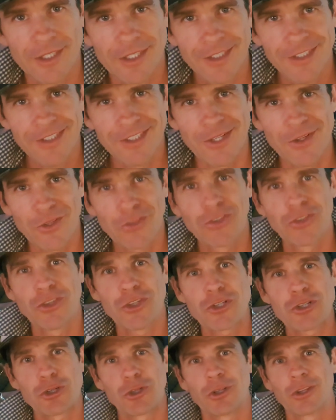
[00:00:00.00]
You know, this is the
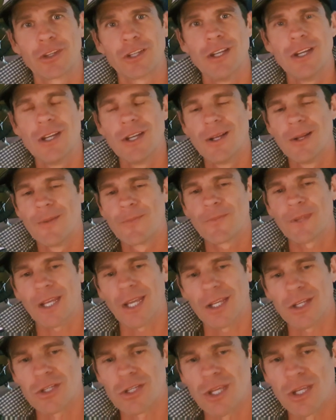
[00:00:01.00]
truth,
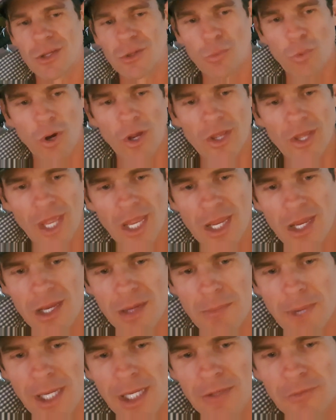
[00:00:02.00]
and you won't hear
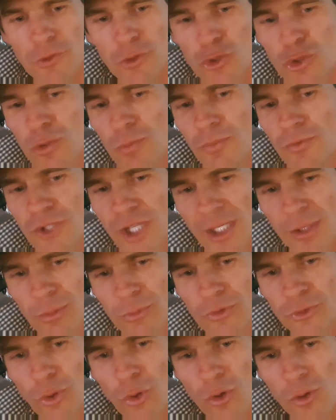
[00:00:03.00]
many YouTube
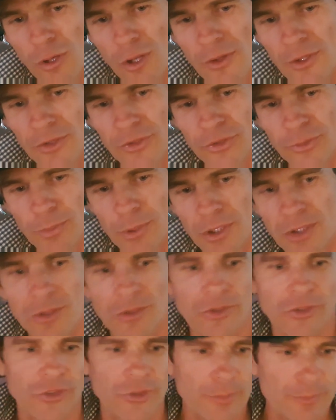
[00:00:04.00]
channels talk like this
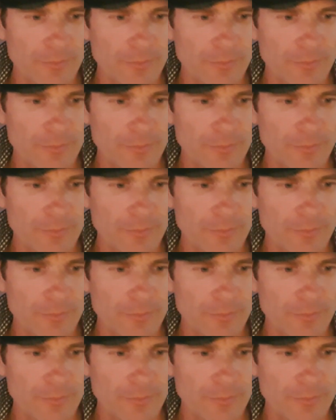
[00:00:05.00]
because